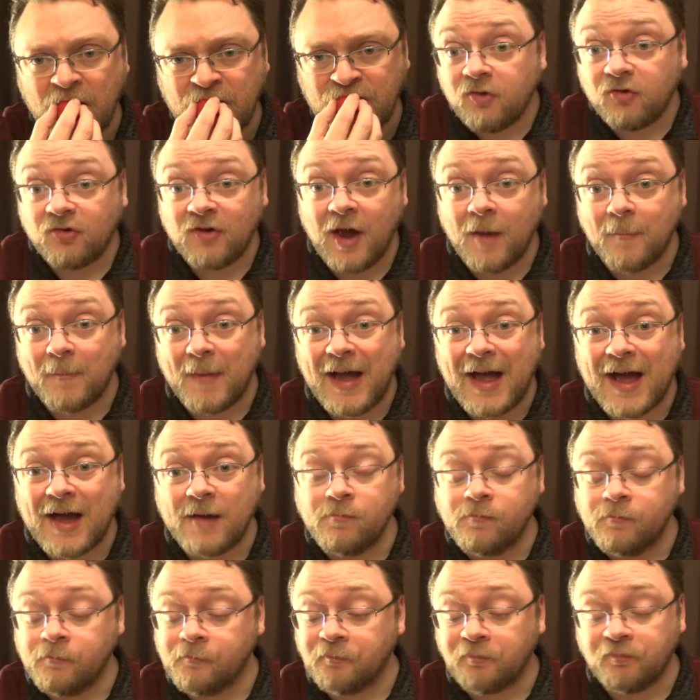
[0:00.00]
It's not
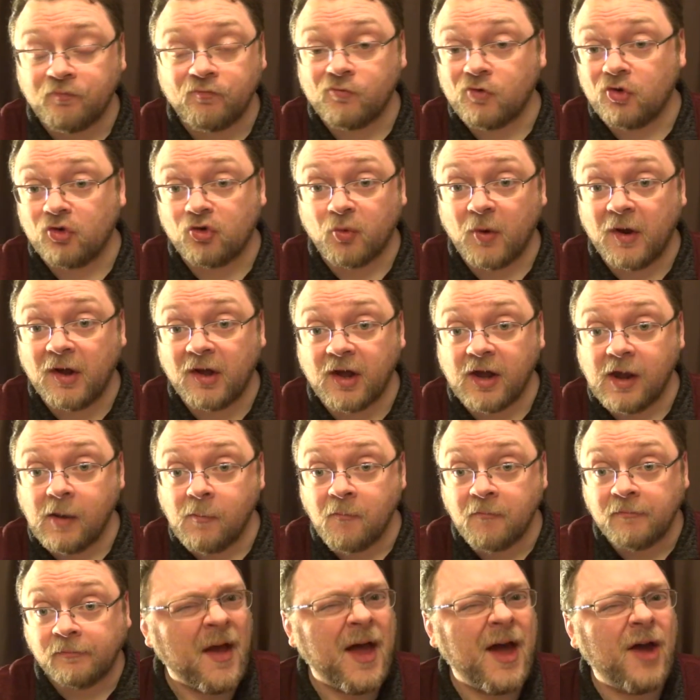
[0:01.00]
bad. It's a Twinkie.
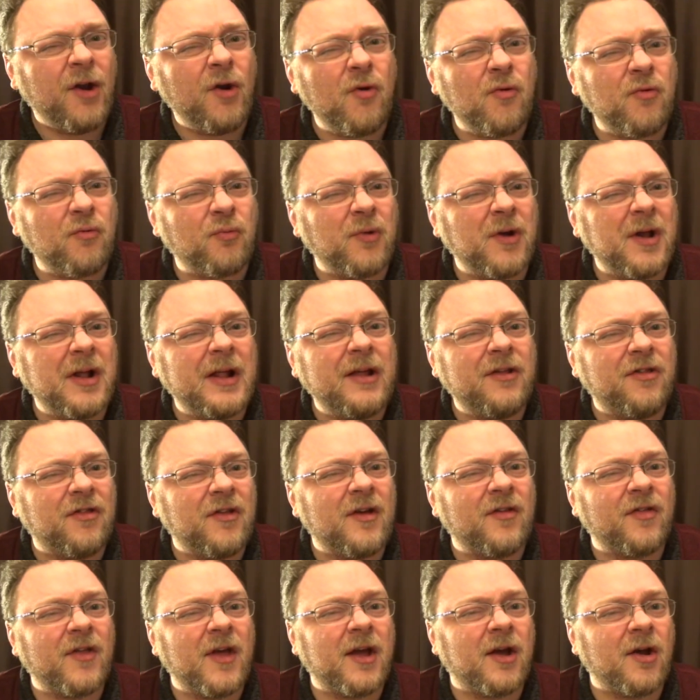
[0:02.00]
I don't really
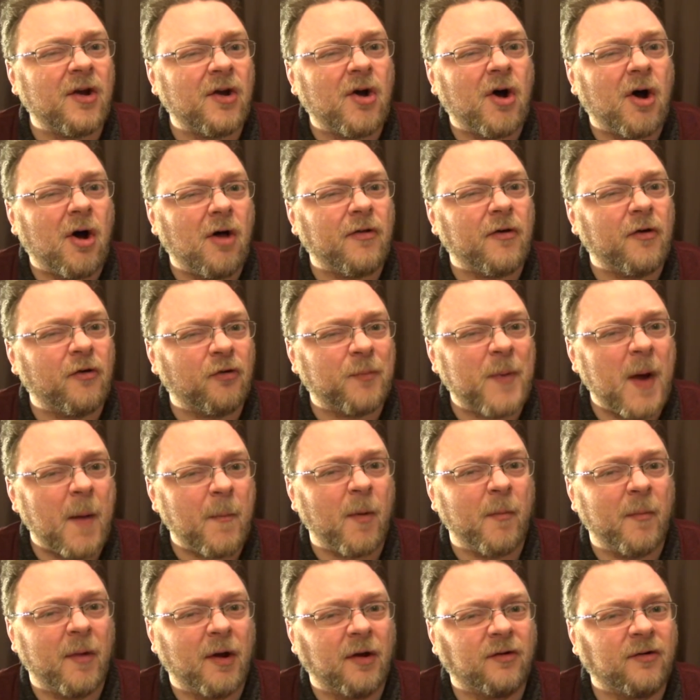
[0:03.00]
think they can call those
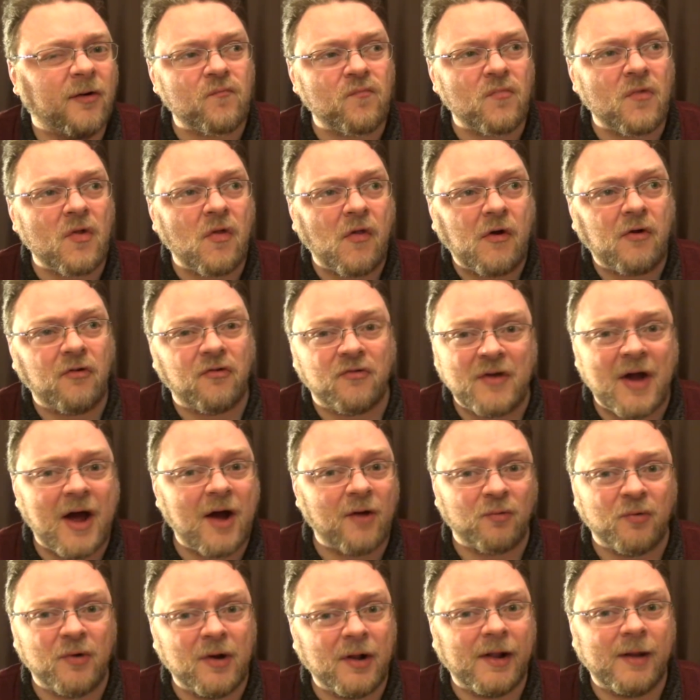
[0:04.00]
peppermint. There's
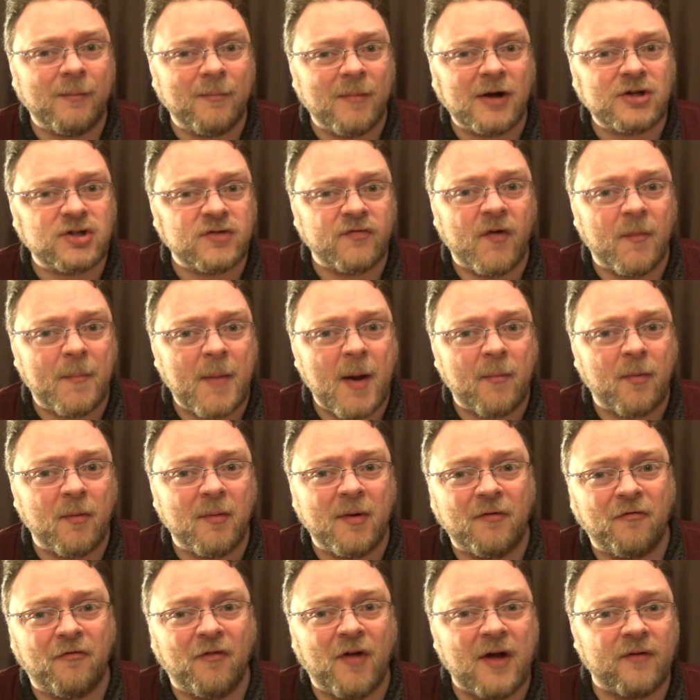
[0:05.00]
not really much of a
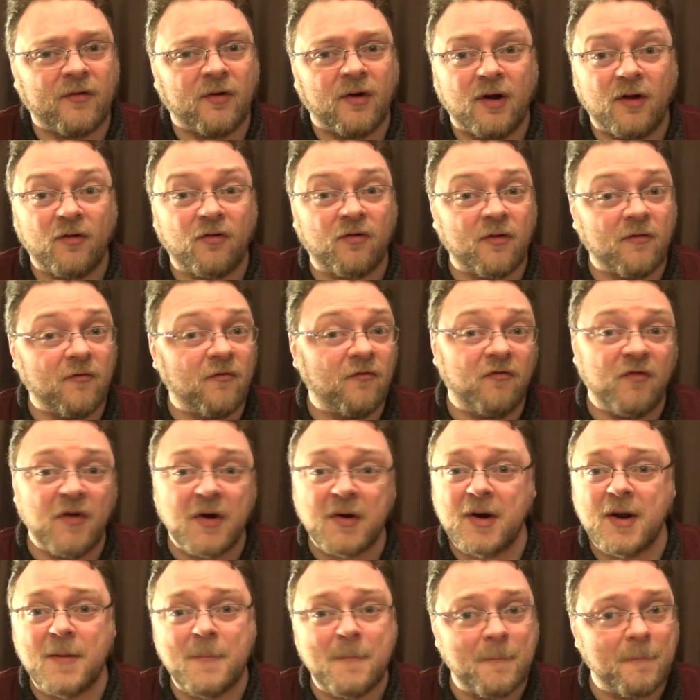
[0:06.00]
peppermint flavor. It's a
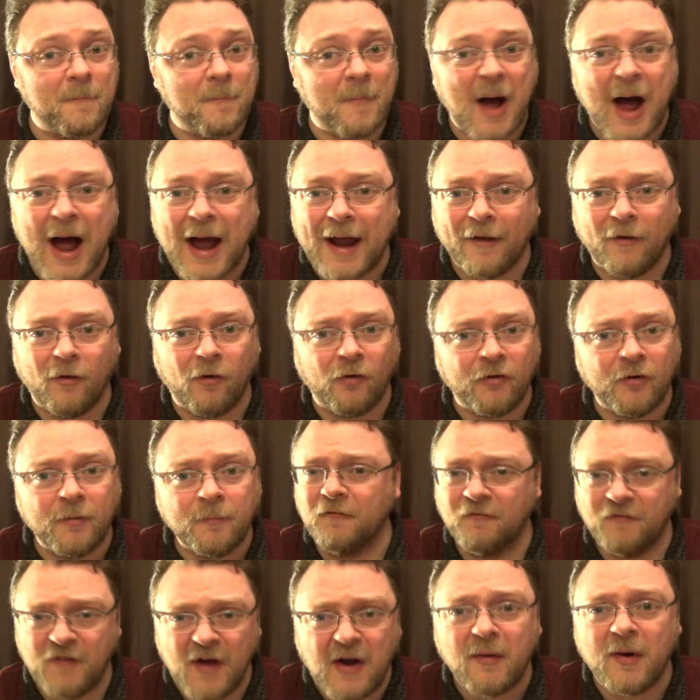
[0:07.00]
very mild
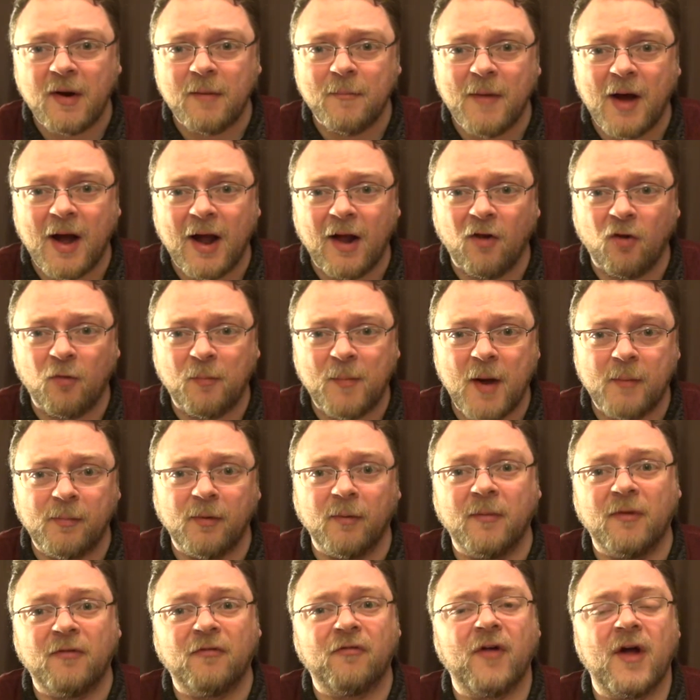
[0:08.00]

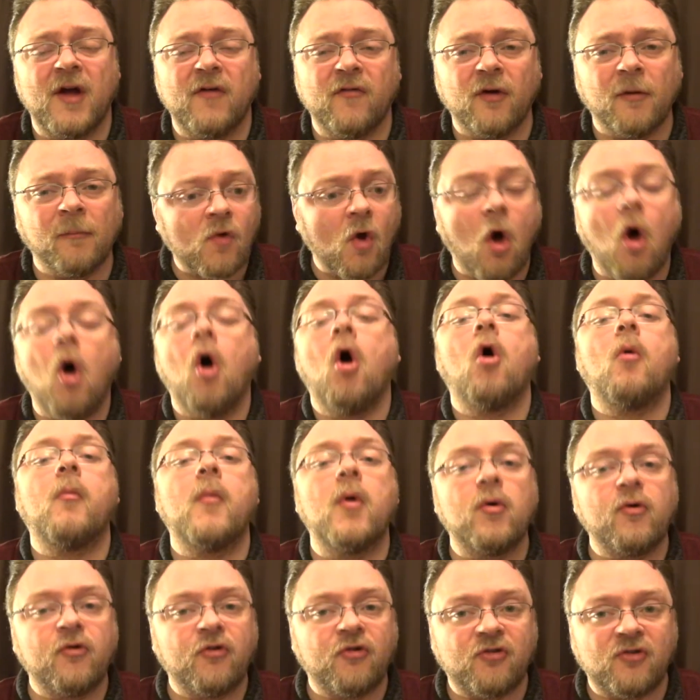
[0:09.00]
peppermint flavor.
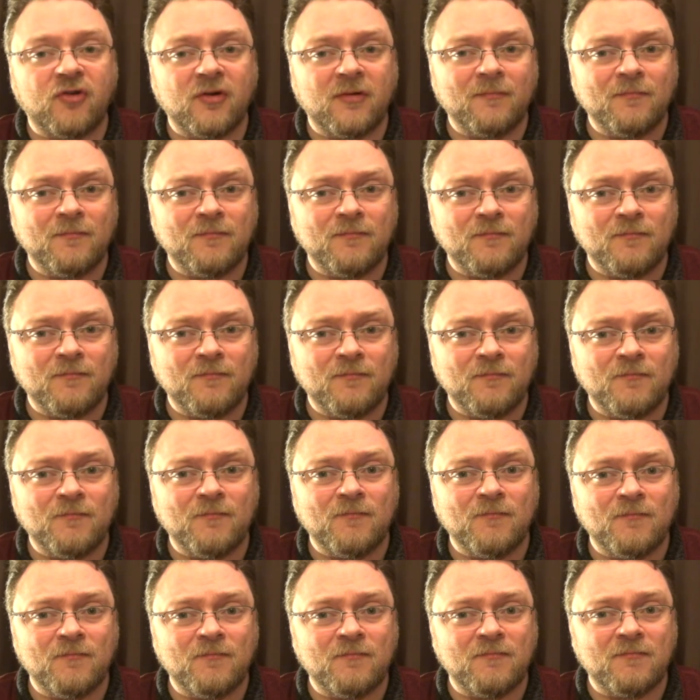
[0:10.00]
Almost
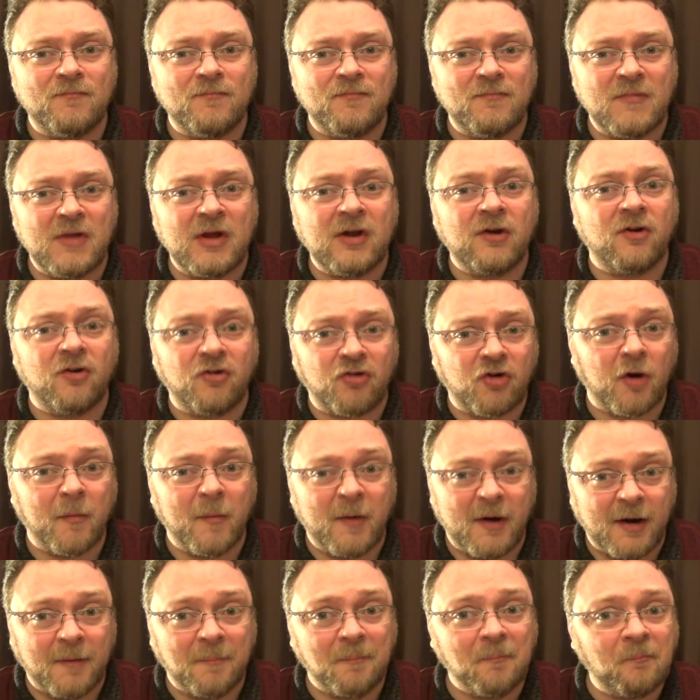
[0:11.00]

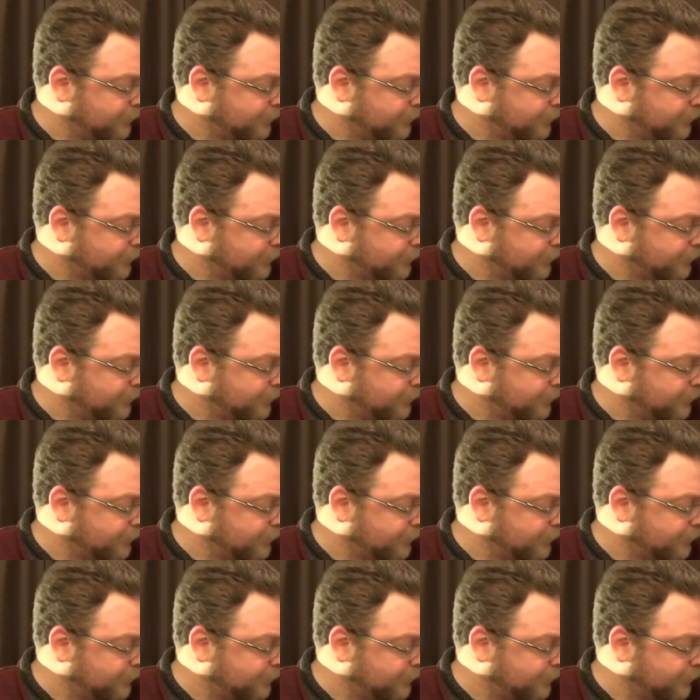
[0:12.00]
indeterminate.